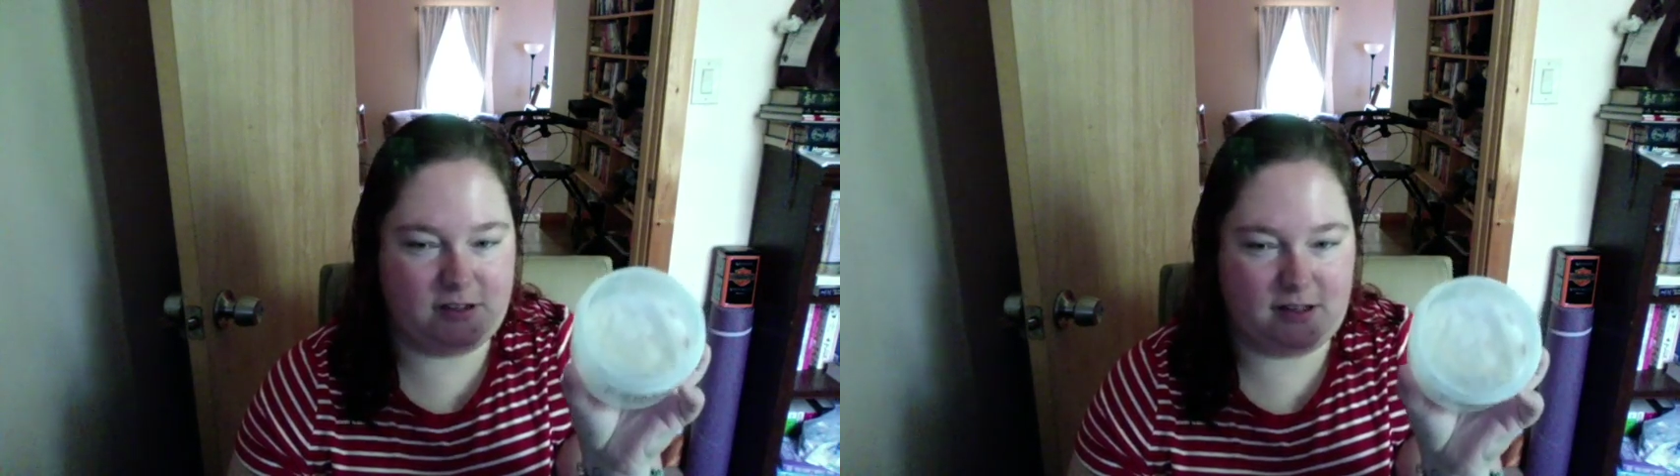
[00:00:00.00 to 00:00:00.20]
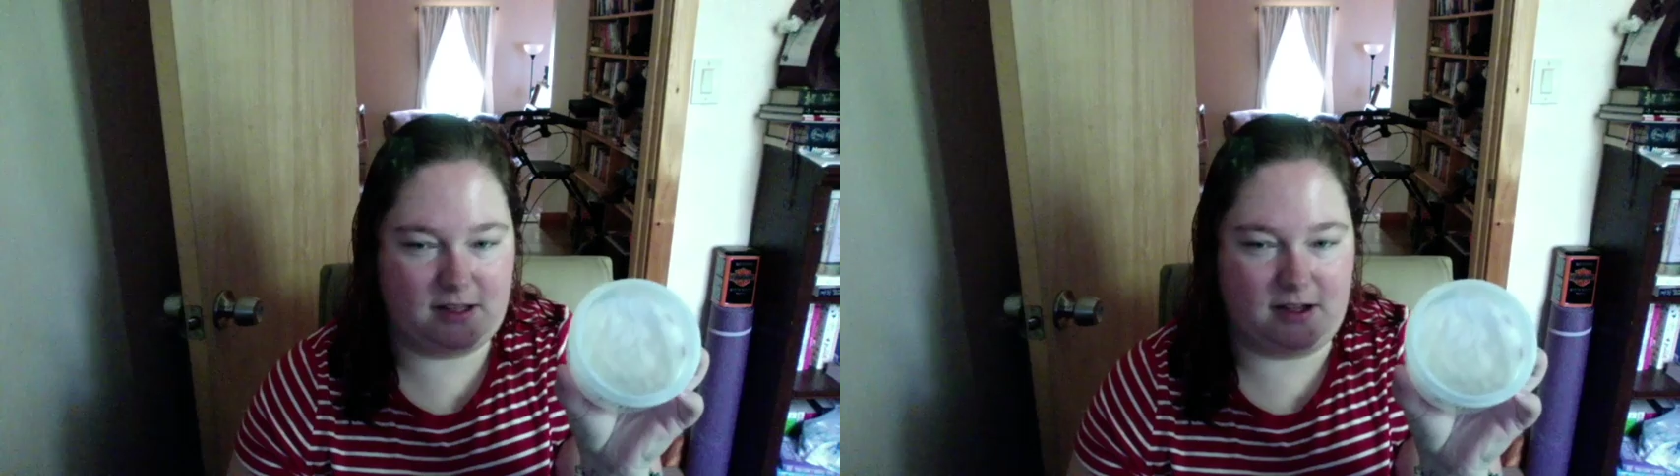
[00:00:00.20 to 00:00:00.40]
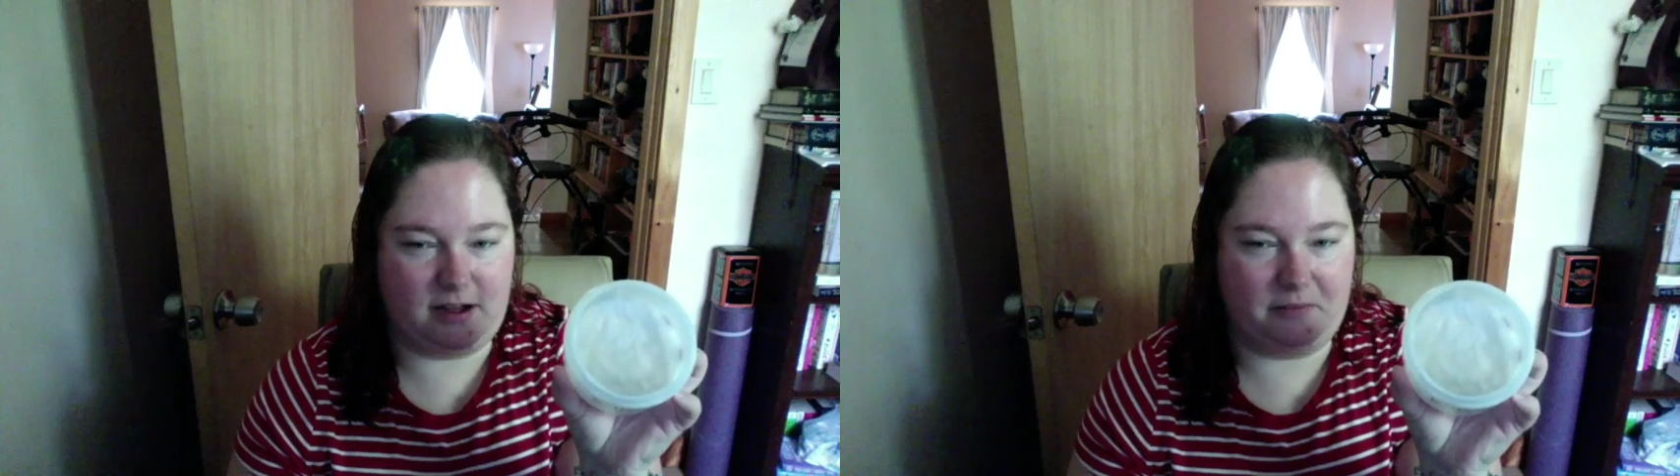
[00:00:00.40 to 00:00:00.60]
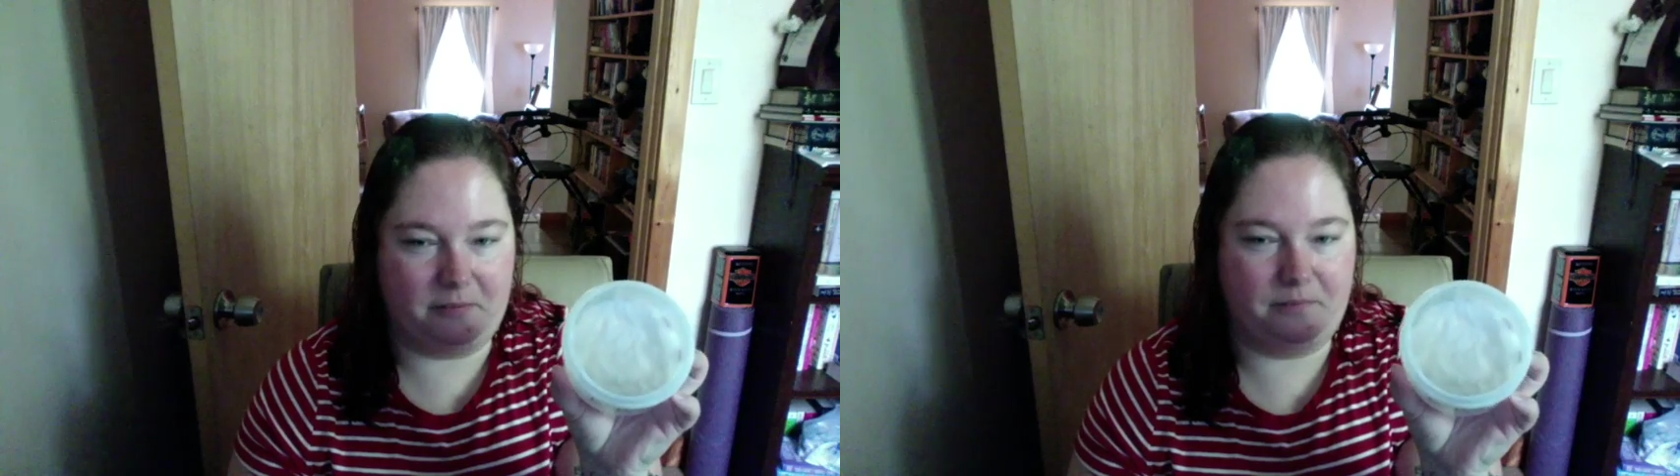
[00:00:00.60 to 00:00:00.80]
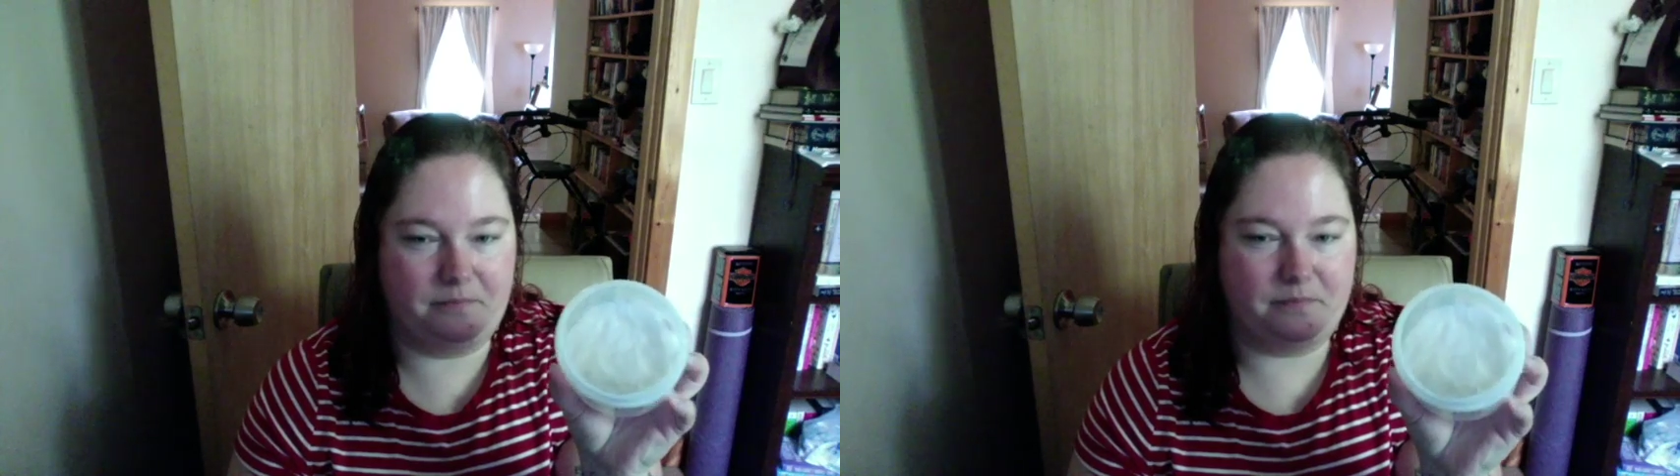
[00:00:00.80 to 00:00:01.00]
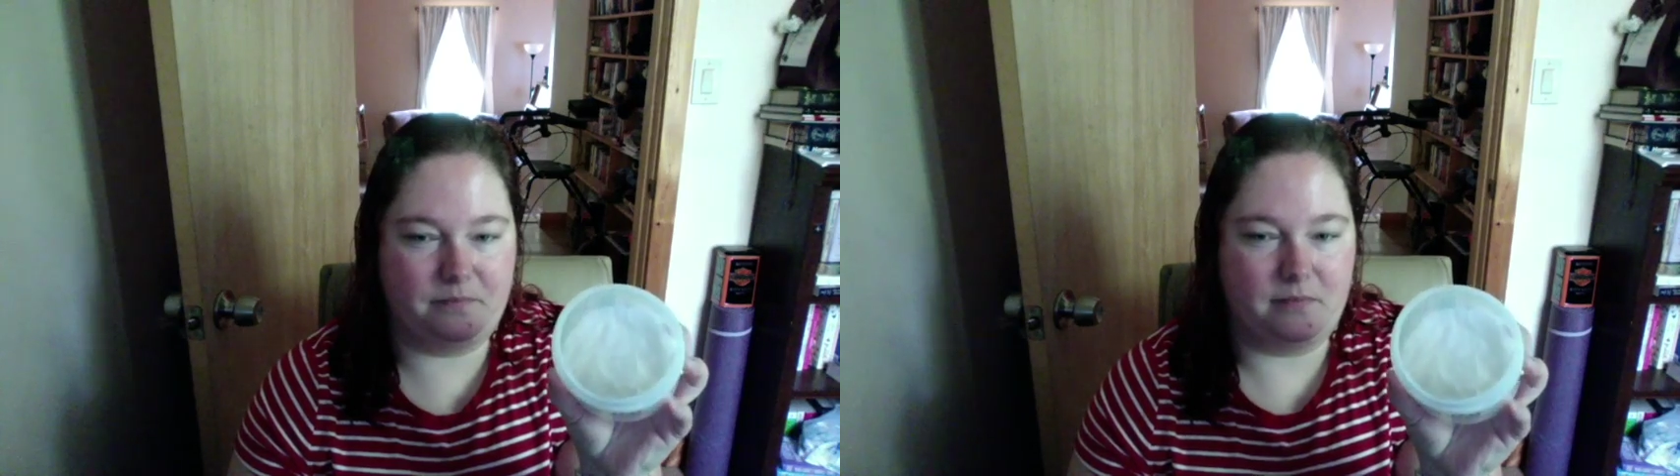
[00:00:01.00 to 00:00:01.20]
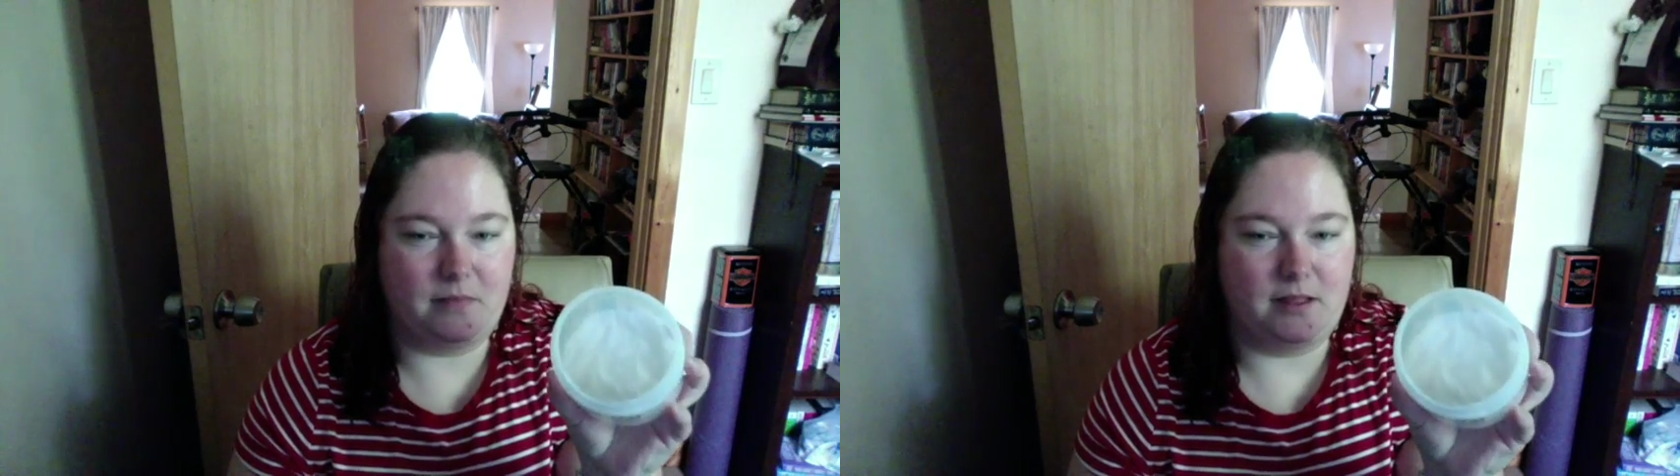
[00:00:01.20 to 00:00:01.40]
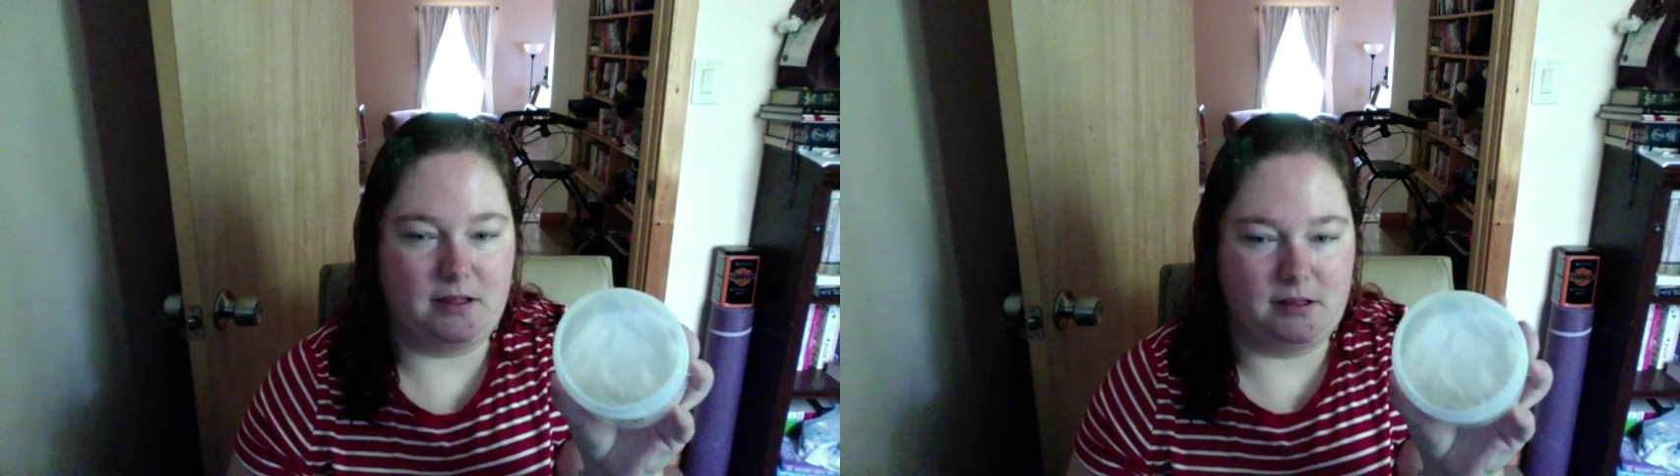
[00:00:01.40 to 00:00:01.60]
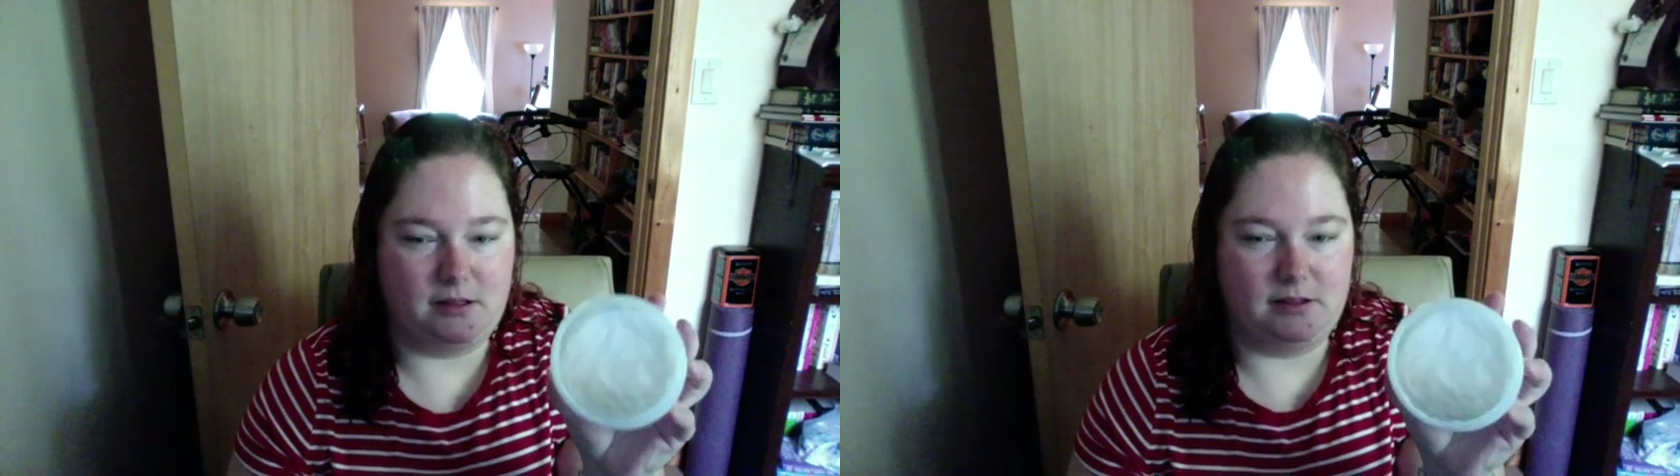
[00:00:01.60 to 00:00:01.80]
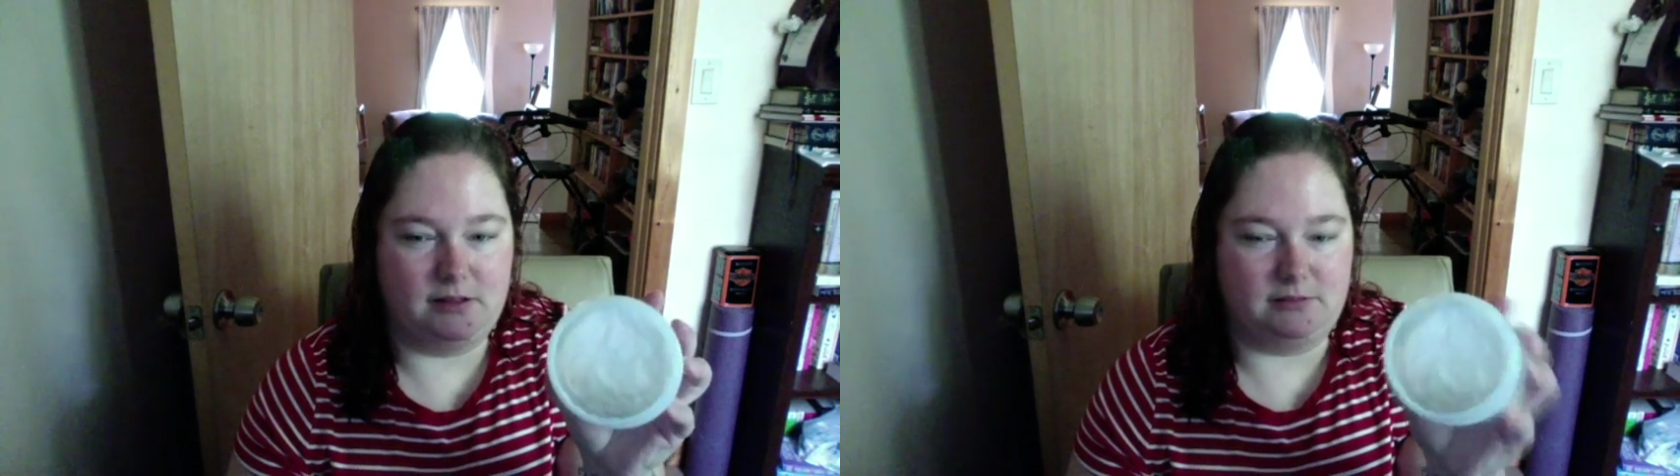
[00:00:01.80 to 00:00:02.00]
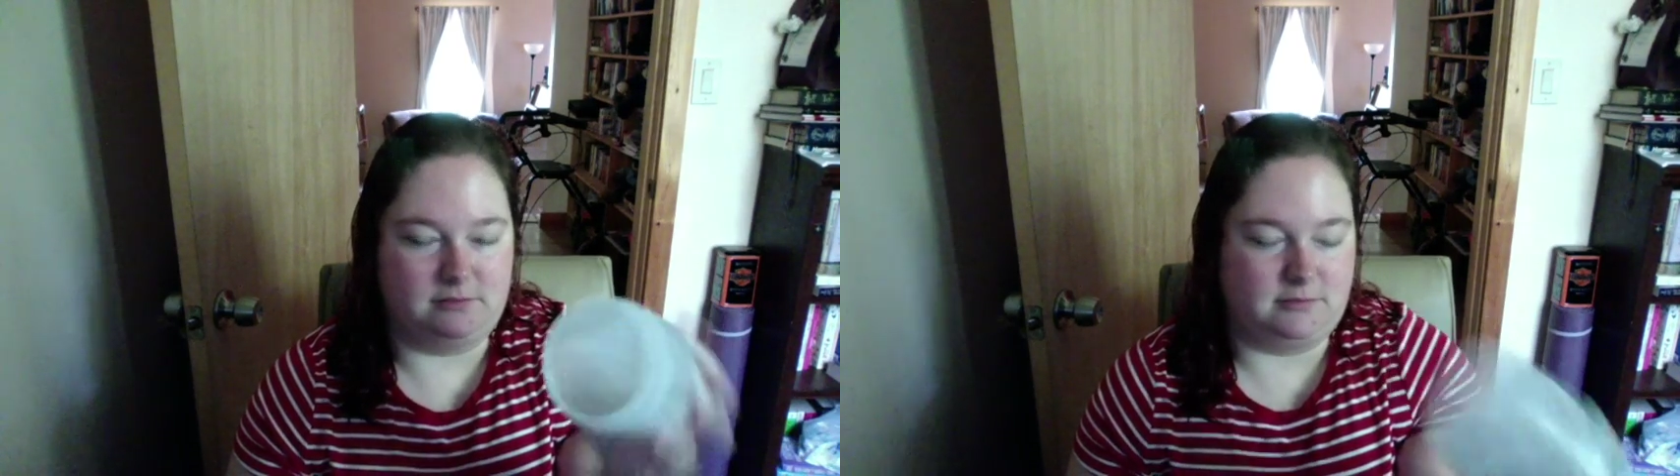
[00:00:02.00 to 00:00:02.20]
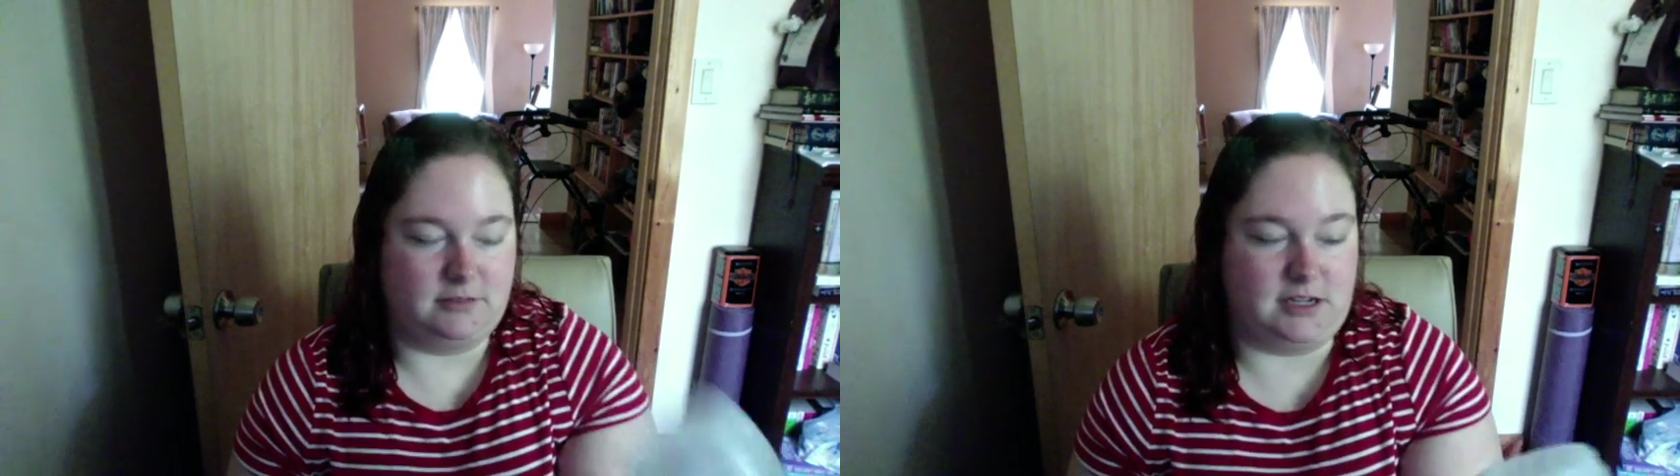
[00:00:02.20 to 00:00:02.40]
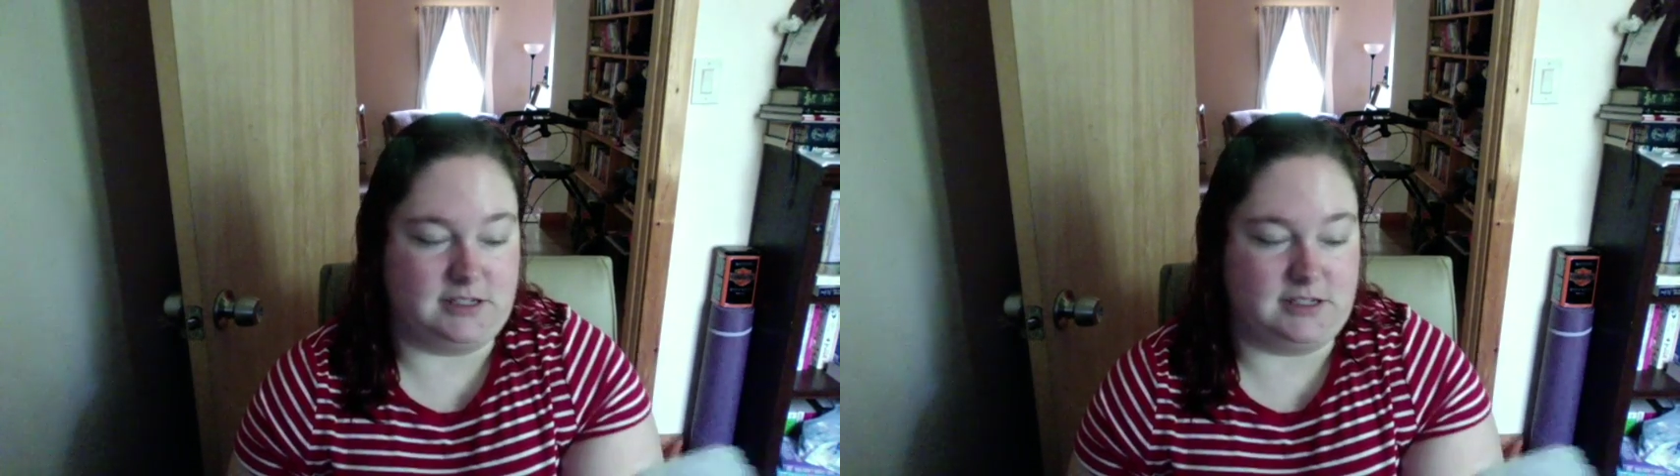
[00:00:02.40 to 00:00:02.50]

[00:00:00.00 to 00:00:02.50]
because